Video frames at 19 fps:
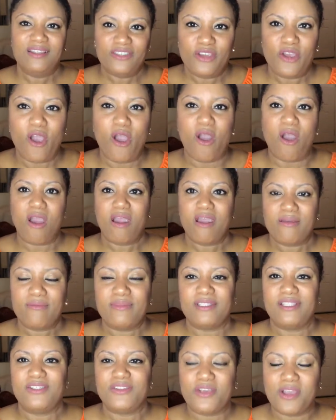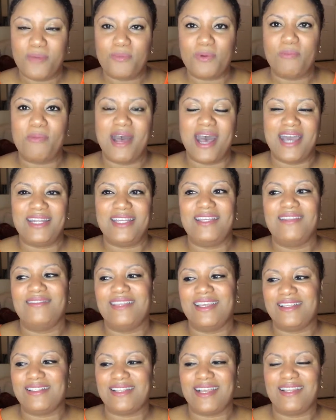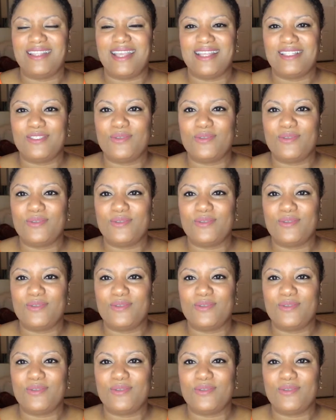your arms and your upper body and things like that.